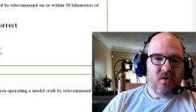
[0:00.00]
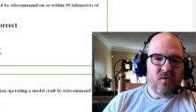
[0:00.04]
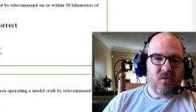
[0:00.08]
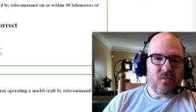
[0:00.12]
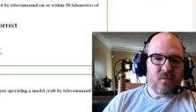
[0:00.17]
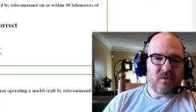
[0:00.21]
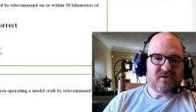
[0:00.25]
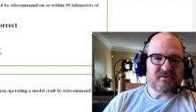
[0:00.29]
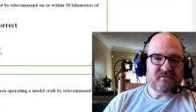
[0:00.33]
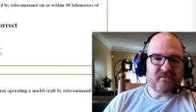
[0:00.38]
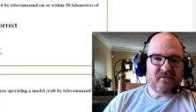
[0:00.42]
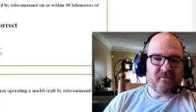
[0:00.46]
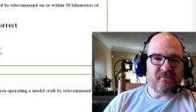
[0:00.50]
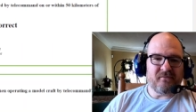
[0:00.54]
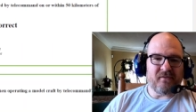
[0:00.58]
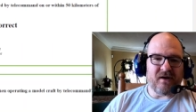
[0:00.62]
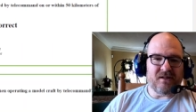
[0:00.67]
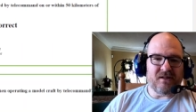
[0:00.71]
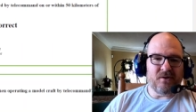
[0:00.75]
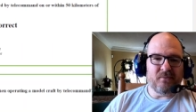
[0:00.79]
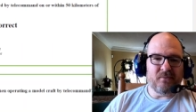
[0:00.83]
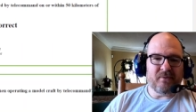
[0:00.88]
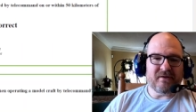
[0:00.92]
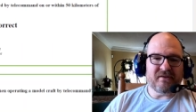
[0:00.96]
Which of the
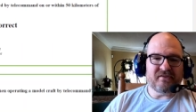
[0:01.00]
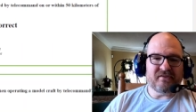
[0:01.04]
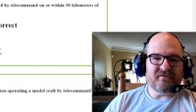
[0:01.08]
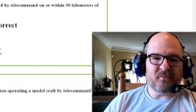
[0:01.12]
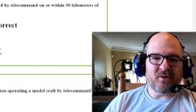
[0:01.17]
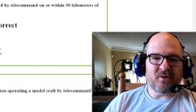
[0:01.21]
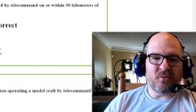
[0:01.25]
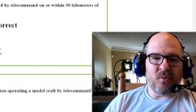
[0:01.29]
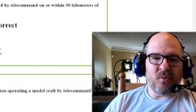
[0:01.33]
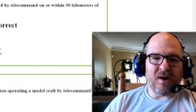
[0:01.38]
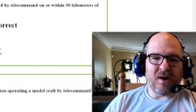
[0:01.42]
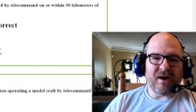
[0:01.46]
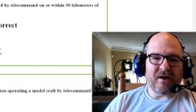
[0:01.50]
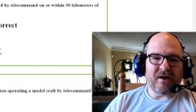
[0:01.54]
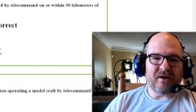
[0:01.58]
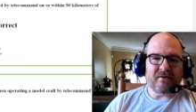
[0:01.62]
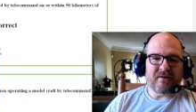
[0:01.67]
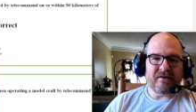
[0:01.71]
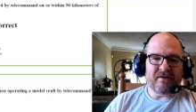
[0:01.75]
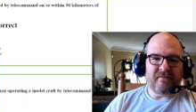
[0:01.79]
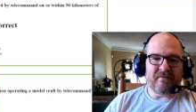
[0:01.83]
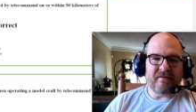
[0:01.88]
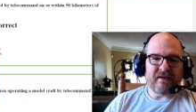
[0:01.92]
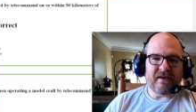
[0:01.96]
following is
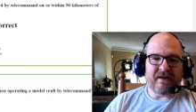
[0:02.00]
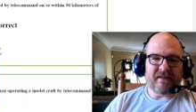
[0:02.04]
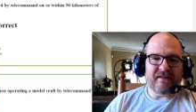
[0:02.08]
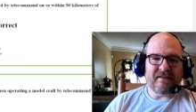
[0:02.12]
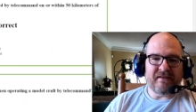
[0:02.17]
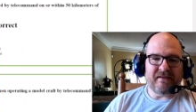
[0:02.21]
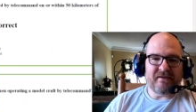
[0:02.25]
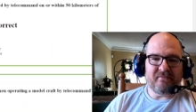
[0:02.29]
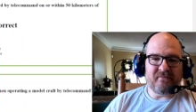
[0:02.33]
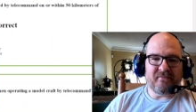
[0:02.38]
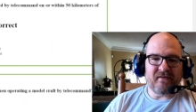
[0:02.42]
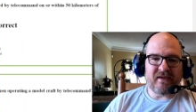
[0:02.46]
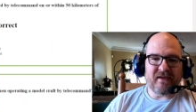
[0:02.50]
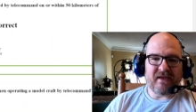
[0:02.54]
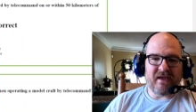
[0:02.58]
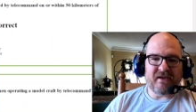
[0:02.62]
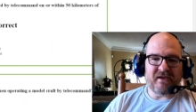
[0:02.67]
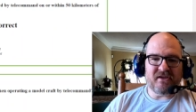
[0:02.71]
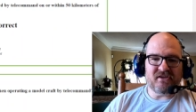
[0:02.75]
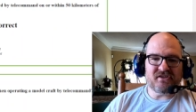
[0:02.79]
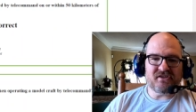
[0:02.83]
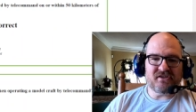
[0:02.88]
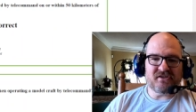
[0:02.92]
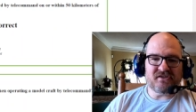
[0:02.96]
required in the
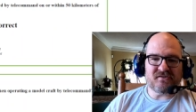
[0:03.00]
identification